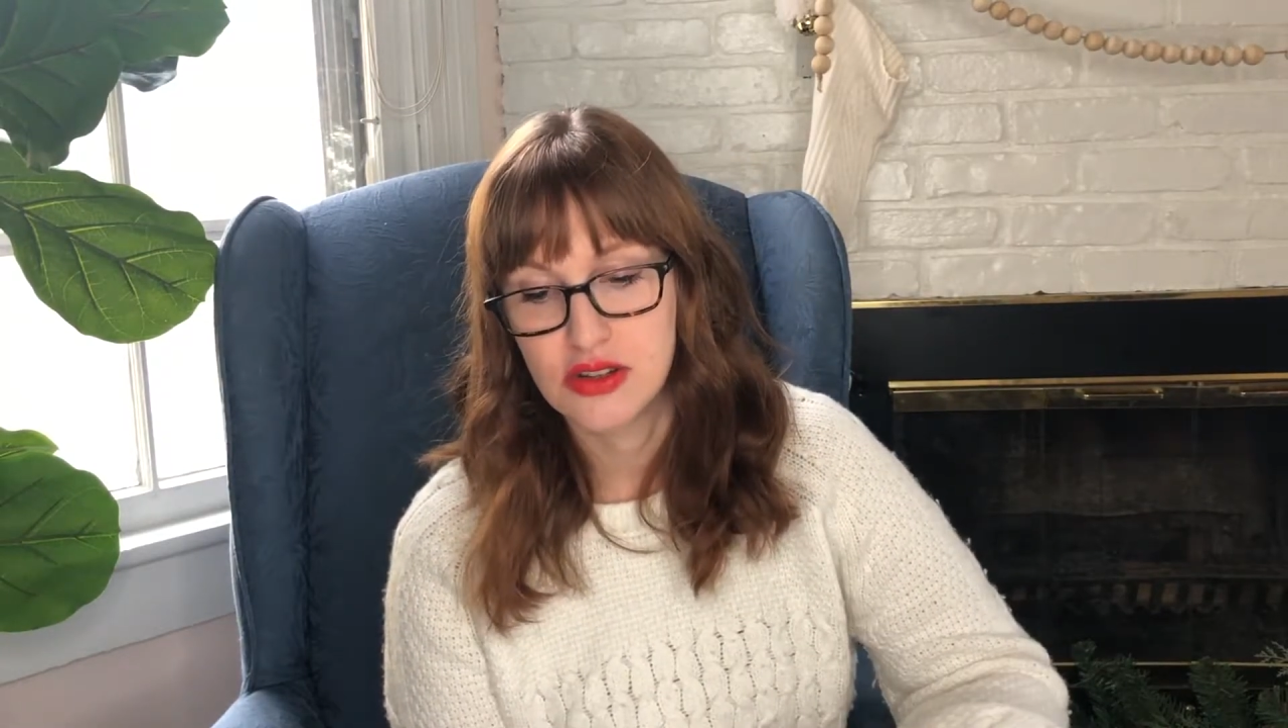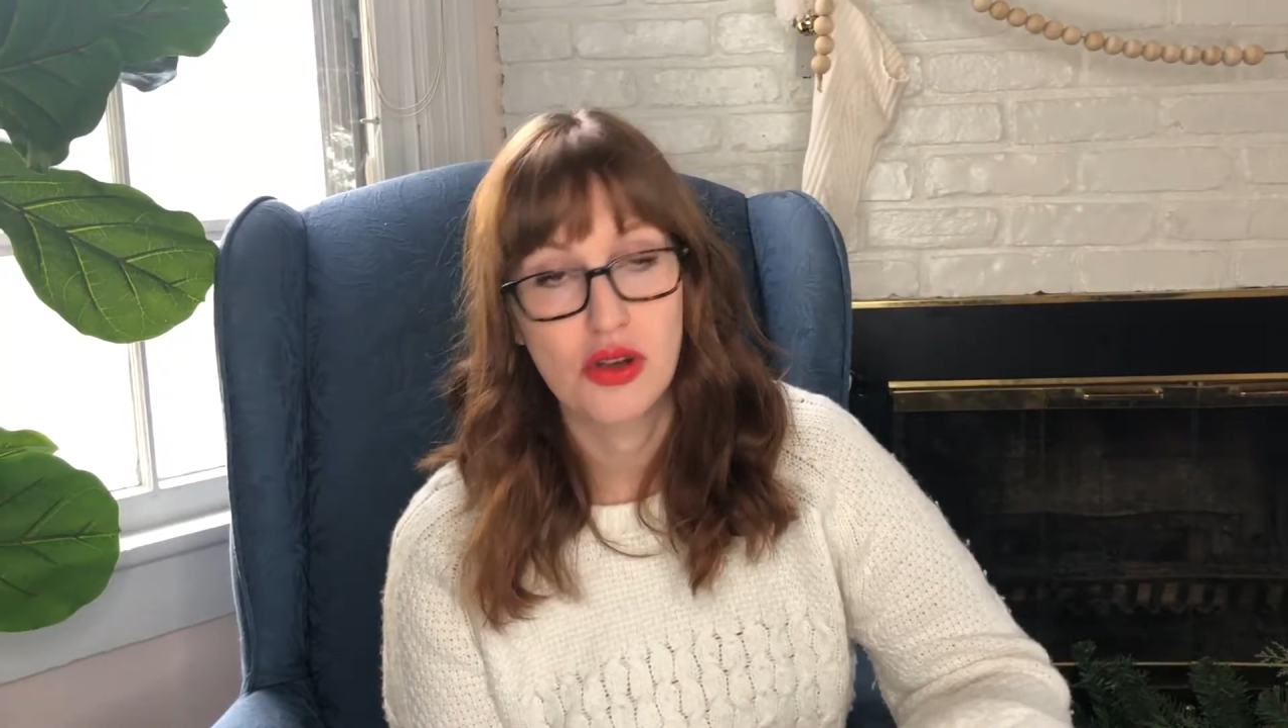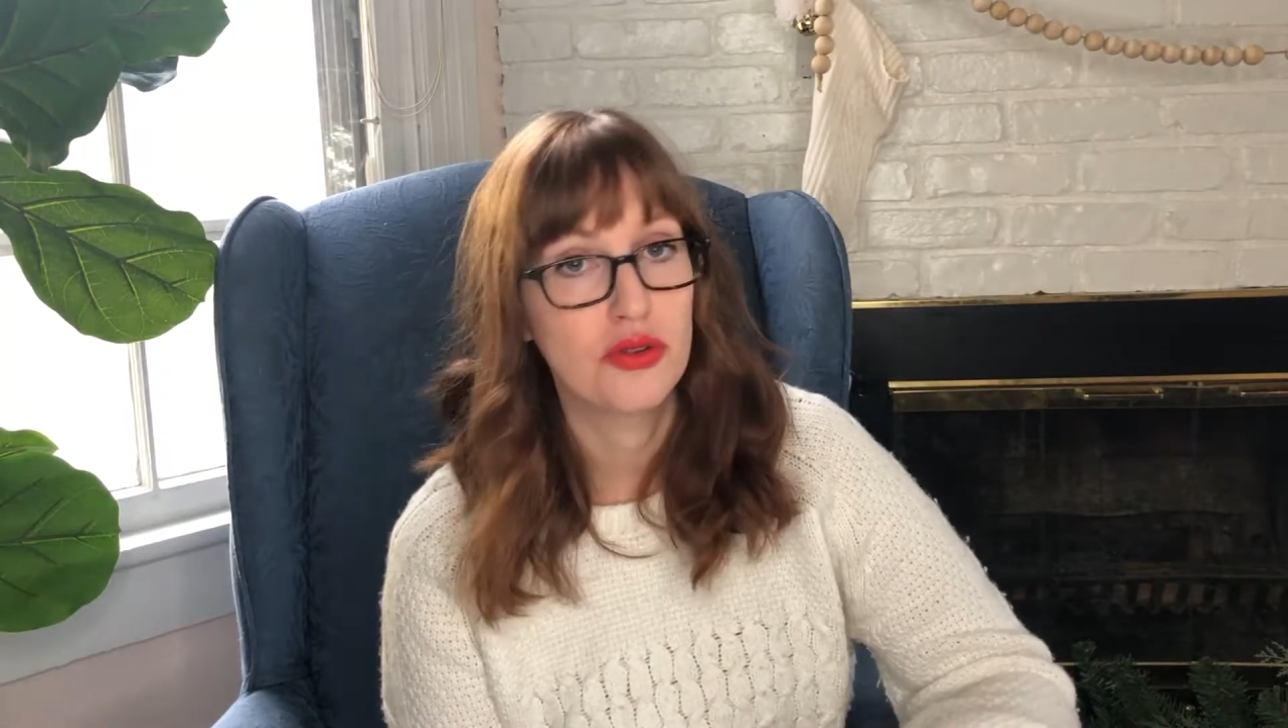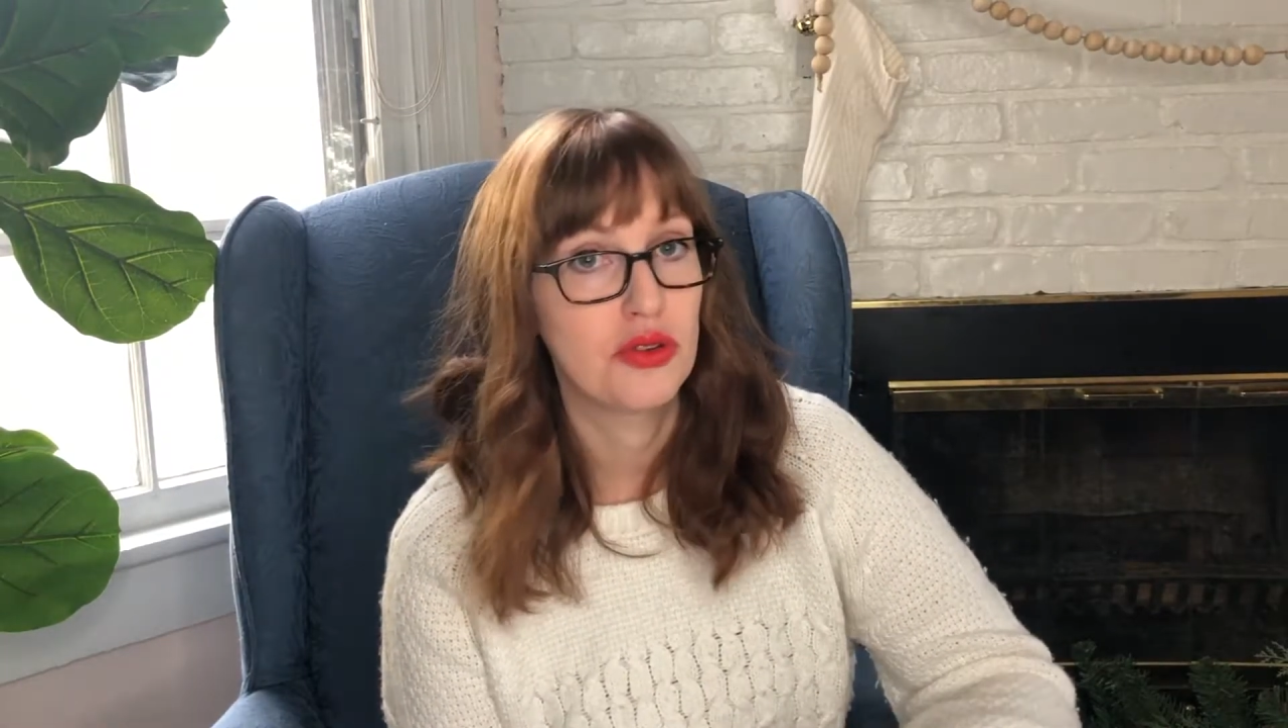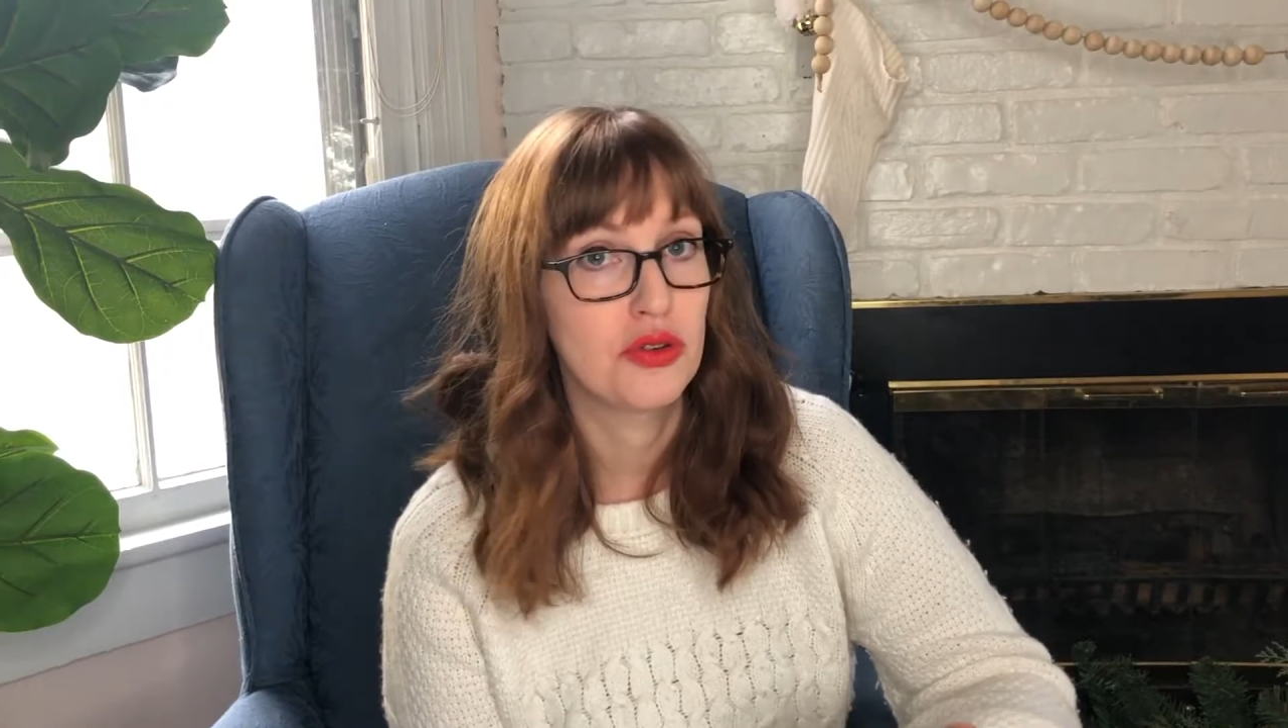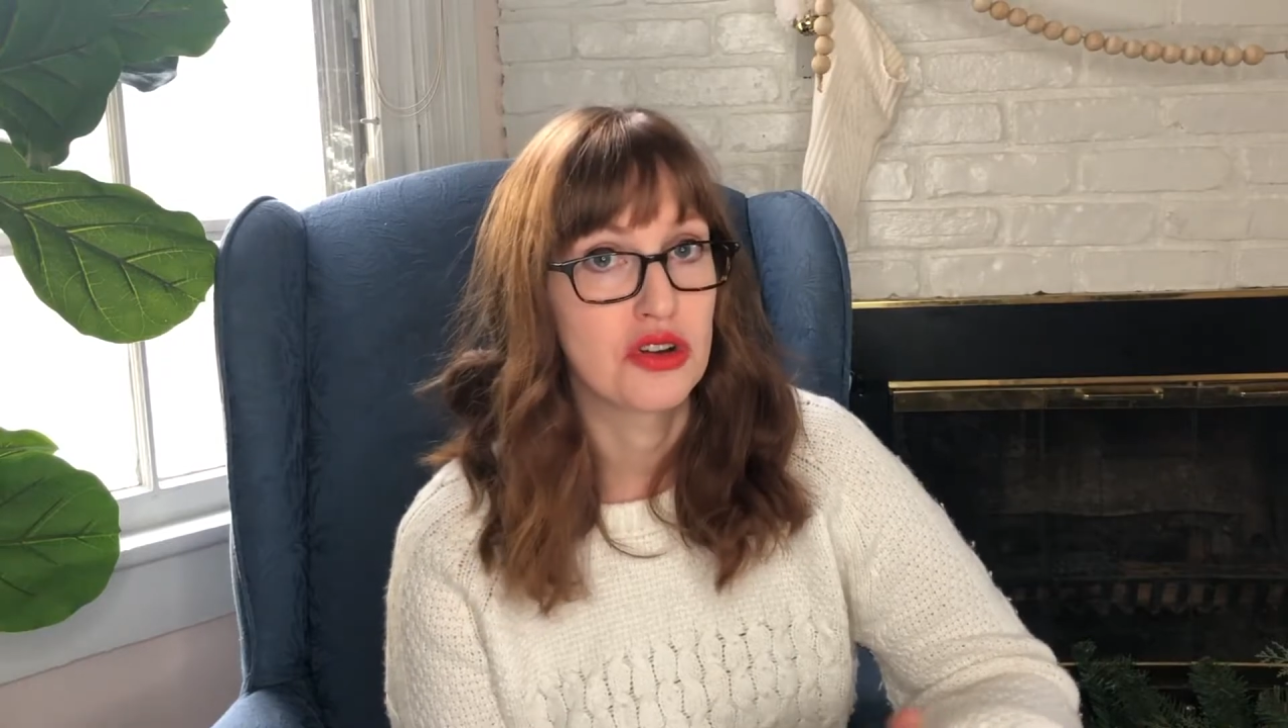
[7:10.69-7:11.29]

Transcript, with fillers: you go through